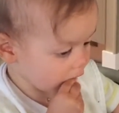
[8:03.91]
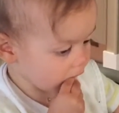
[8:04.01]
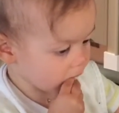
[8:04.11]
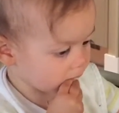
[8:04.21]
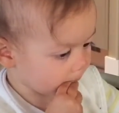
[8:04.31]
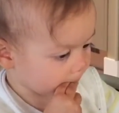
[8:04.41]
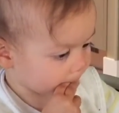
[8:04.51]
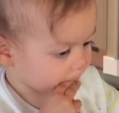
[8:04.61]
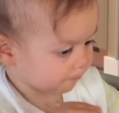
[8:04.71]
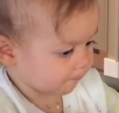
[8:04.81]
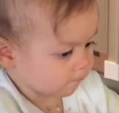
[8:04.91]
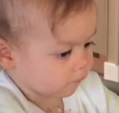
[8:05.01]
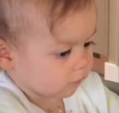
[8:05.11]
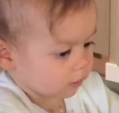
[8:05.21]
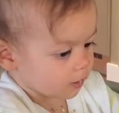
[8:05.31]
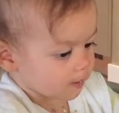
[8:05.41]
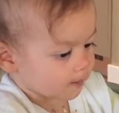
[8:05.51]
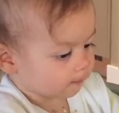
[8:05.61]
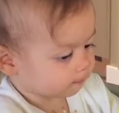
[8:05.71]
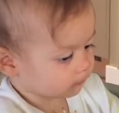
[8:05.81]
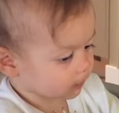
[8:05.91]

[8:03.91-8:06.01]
and that really helped